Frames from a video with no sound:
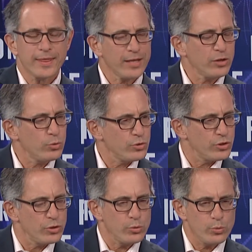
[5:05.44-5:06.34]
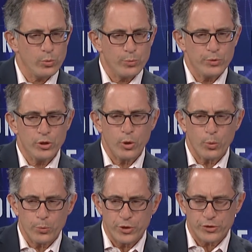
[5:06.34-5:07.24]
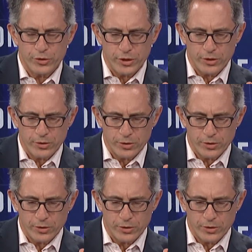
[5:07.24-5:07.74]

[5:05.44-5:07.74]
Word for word: think you, you, you know, this, the,